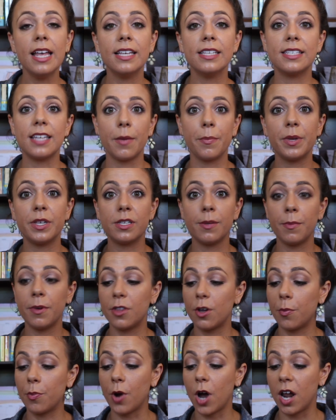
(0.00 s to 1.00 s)
sent me some
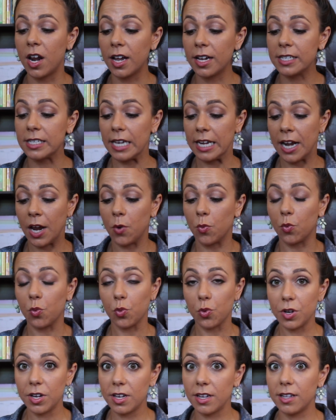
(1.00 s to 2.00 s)
of their products and I
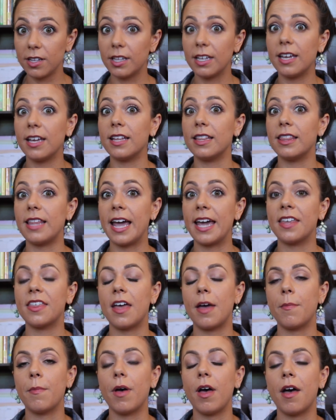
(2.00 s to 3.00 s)
really like
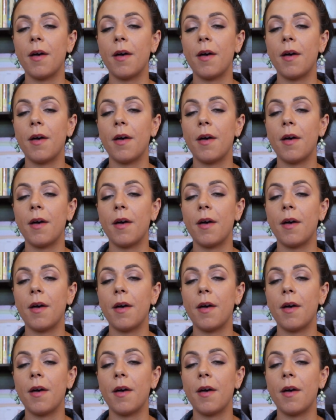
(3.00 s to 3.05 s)
them.